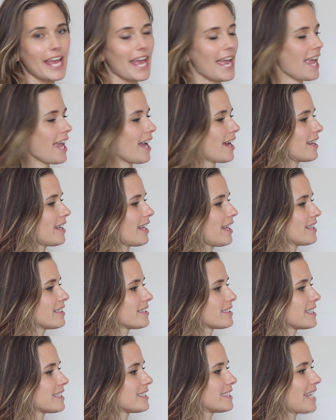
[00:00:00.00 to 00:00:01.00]
and
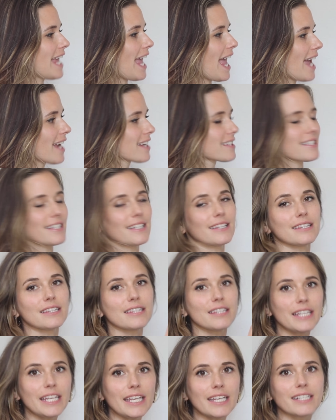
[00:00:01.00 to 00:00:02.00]
it detects
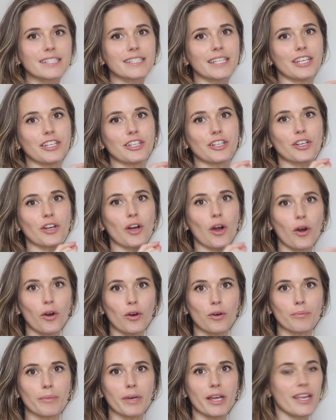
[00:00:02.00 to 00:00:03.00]
leaks in your
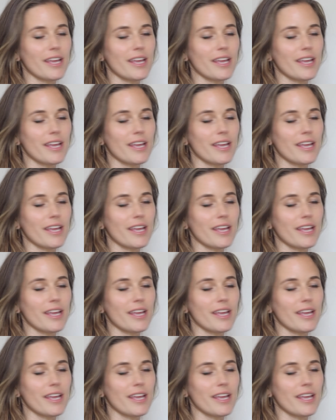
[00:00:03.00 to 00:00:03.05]
home,